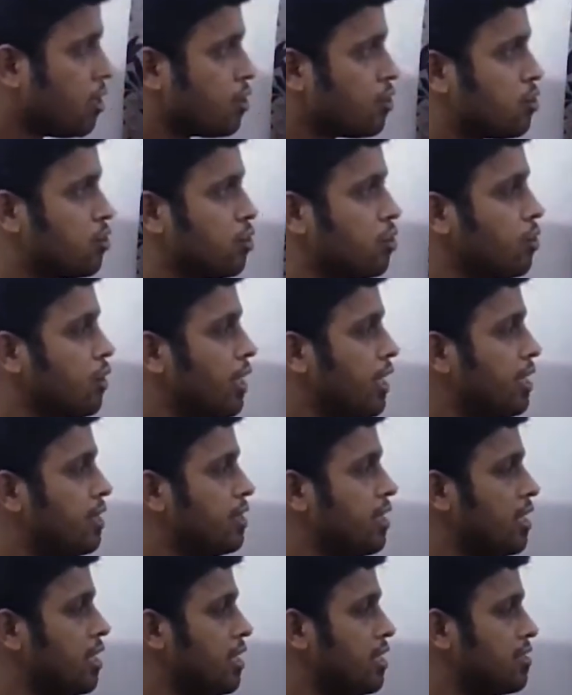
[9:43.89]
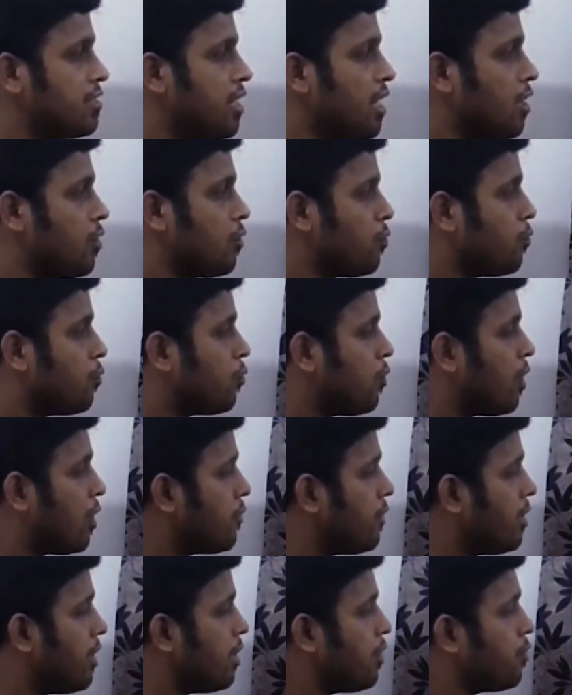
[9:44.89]
So in the result,
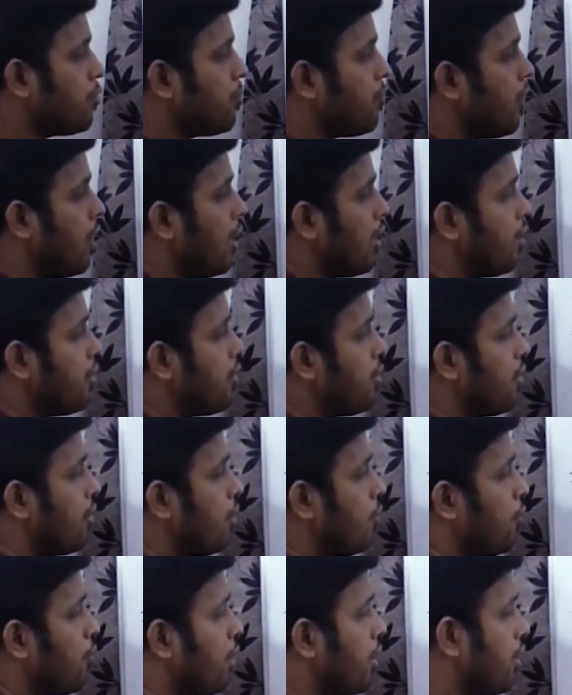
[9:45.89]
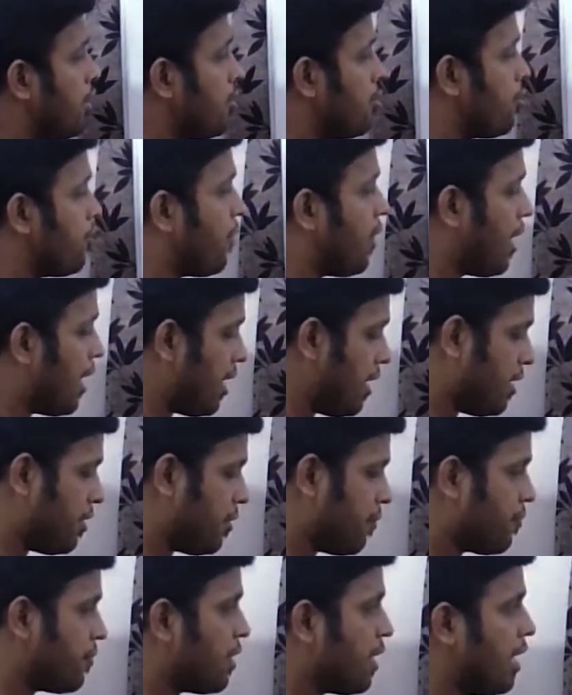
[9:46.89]
what we need to find? We need to
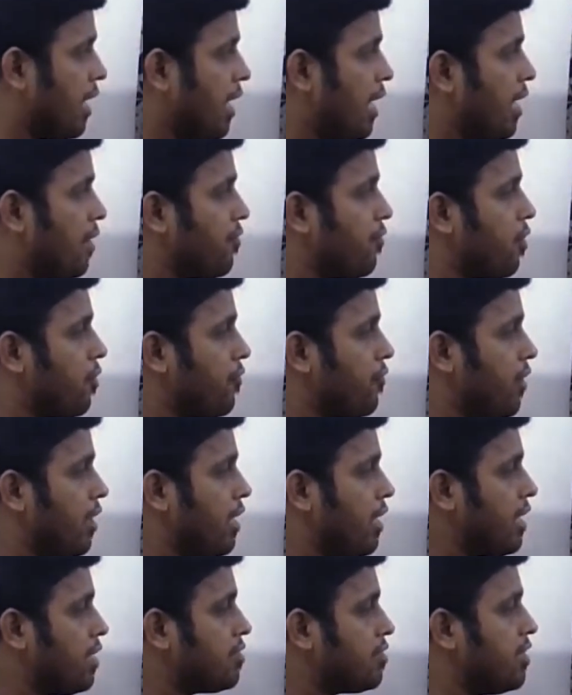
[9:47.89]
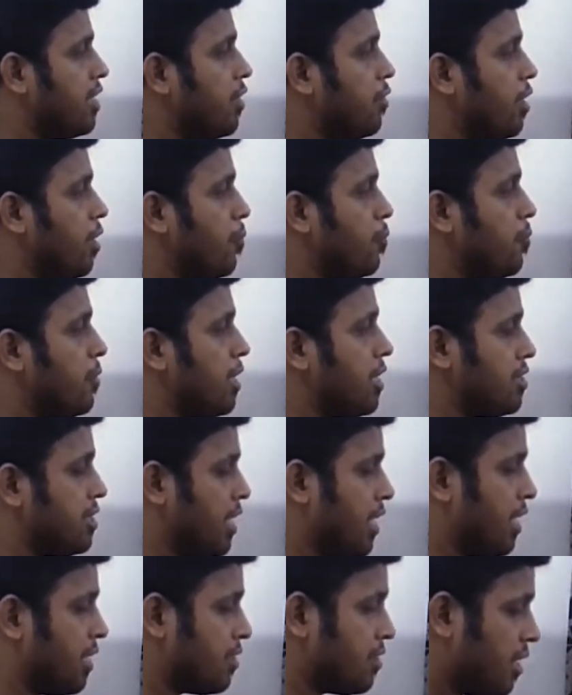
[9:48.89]
find f of nx into f
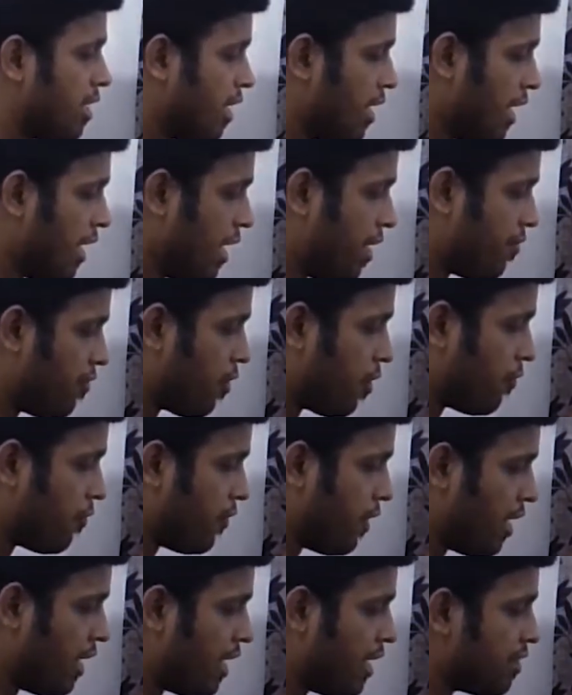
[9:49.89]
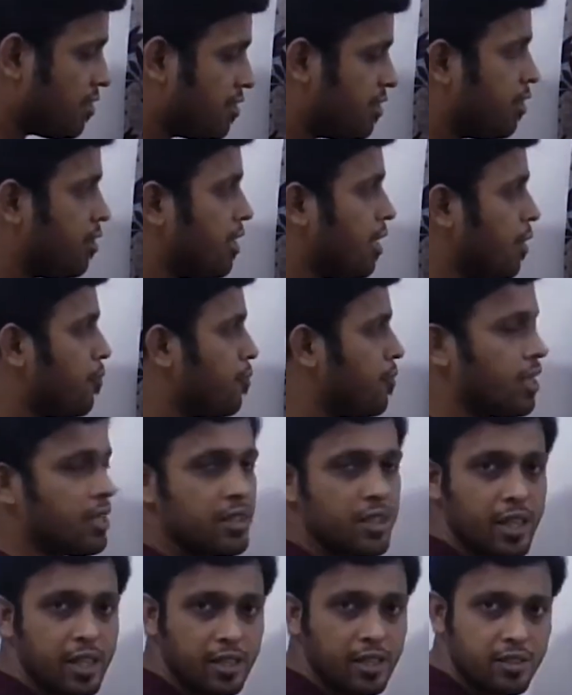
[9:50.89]
dash x. F of nx into f
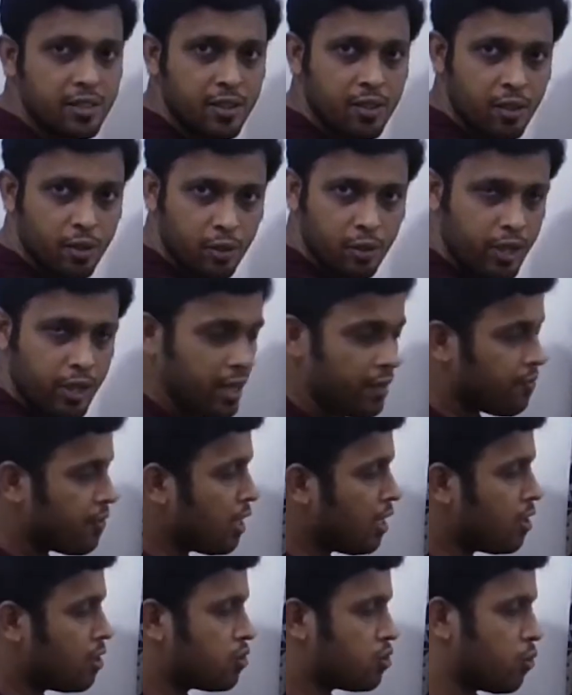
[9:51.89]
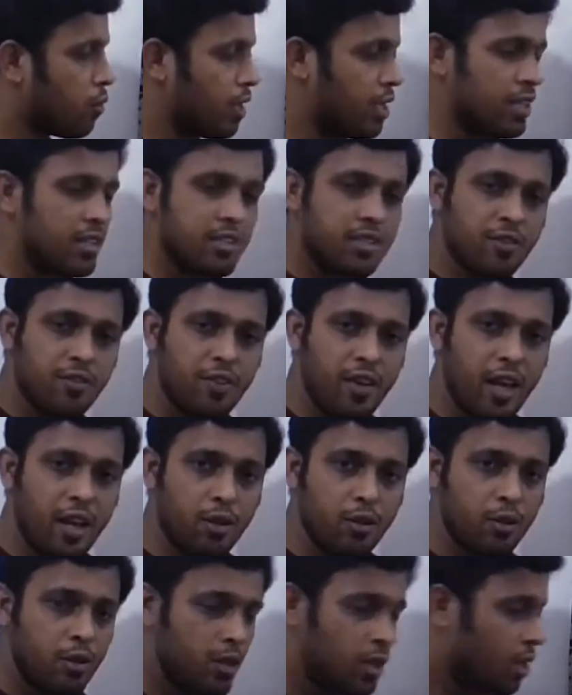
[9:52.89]
dash x. Okay. So what is the
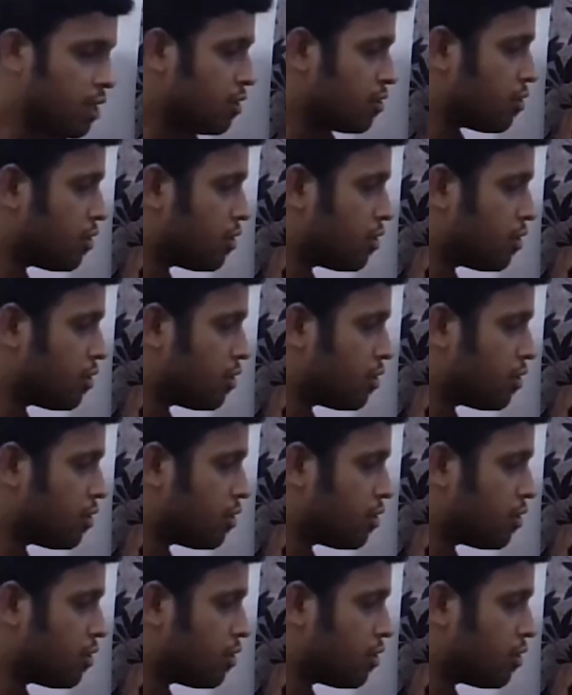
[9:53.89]
value?